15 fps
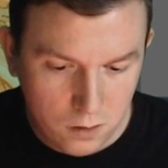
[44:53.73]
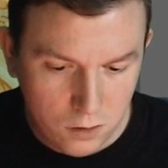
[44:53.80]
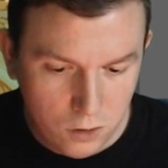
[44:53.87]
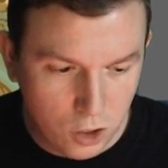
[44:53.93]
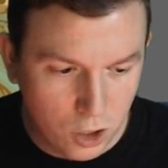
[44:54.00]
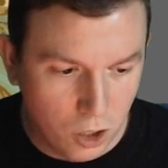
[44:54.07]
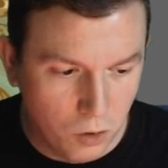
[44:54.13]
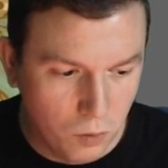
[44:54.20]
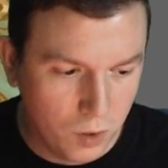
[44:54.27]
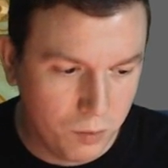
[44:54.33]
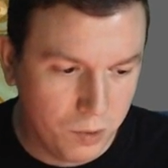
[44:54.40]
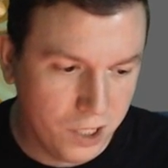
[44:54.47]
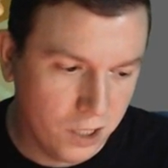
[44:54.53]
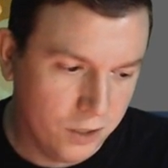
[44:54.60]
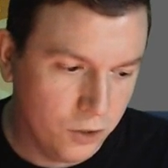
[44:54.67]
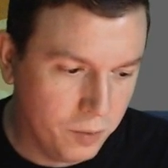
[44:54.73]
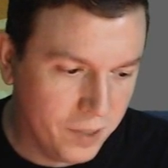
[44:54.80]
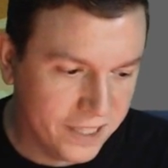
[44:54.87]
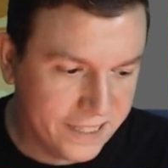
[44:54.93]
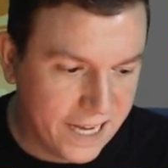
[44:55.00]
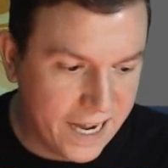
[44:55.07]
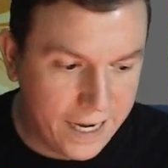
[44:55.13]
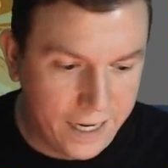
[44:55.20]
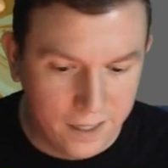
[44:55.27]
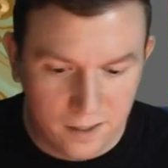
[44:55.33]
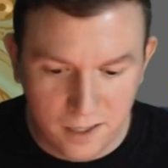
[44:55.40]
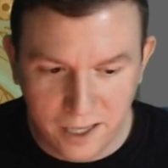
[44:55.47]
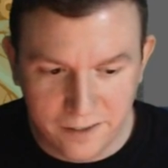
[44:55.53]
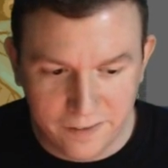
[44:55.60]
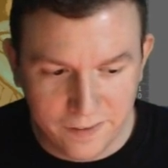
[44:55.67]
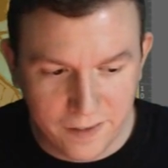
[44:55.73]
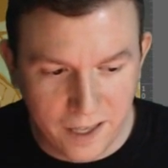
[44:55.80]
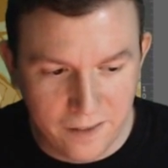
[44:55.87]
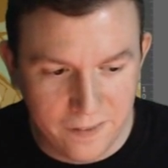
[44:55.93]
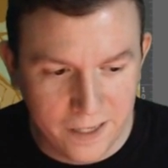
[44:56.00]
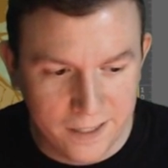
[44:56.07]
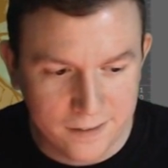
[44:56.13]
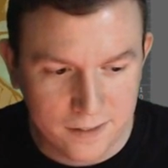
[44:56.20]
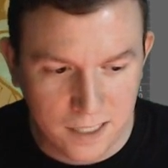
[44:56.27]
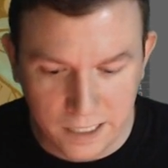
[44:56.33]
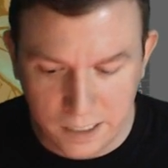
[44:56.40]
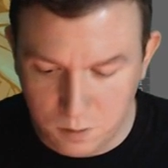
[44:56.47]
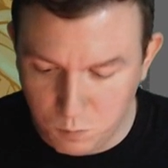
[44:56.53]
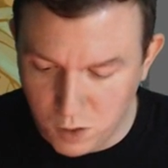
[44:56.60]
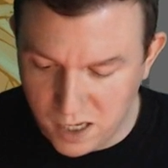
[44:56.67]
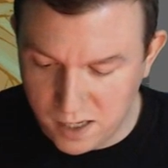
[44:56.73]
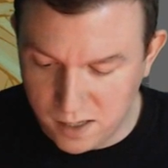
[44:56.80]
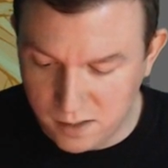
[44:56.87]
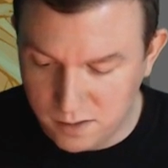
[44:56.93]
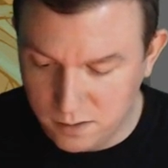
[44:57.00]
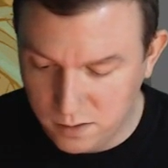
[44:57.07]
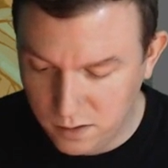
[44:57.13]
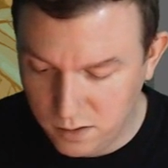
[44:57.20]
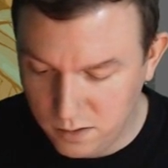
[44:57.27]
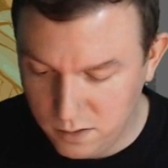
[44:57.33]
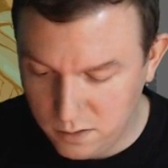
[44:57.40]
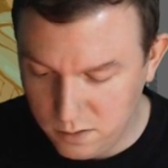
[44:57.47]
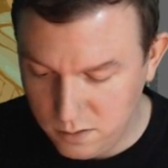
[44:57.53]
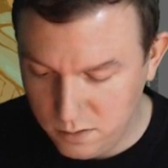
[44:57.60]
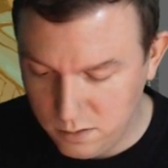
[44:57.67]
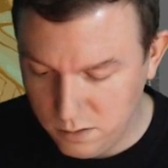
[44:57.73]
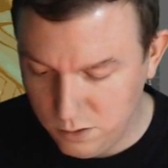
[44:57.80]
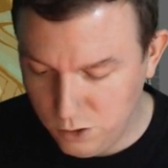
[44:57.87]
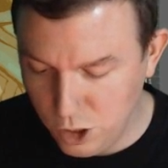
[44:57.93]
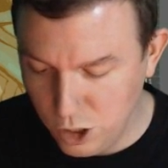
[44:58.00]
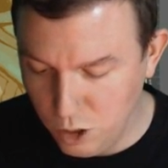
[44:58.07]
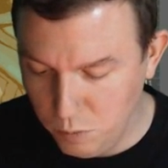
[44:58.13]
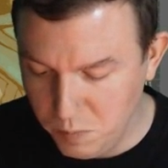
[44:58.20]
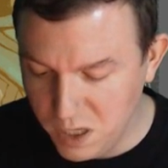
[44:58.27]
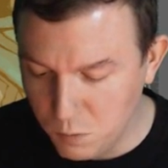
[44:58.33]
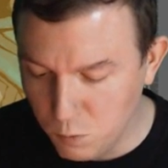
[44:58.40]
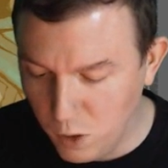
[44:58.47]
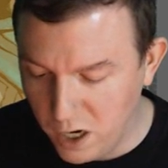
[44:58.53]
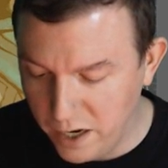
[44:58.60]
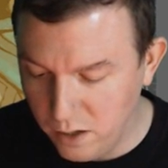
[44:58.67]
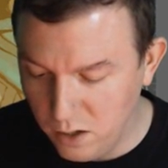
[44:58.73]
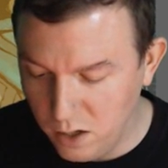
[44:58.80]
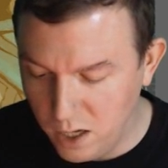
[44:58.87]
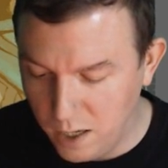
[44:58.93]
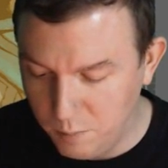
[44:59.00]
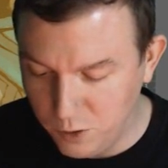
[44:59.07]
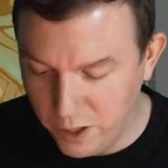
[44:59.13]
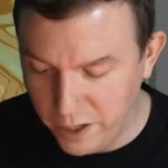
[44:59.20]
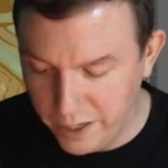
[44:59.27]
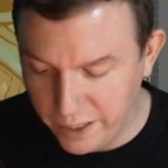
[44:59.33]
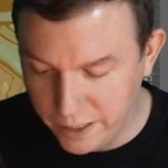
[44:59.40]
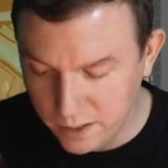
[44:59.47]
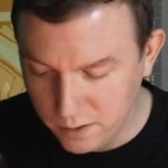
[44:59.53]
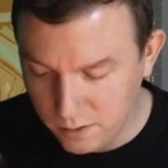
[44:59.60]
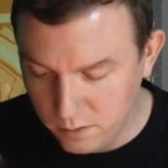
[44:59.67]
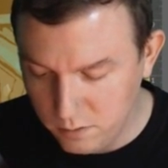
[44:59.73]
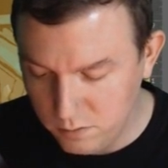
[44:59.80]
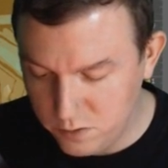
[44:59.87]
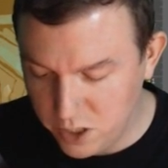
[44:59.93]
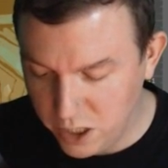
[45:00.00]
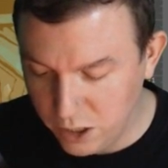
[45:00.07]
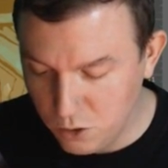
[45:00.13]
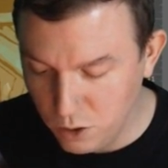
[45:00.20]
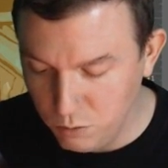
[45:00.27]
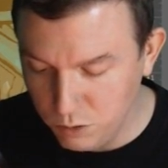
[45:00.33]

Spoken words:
you know, what are we going to do about that? And then it's like, well, you know, meanwhile, I'm like tinkering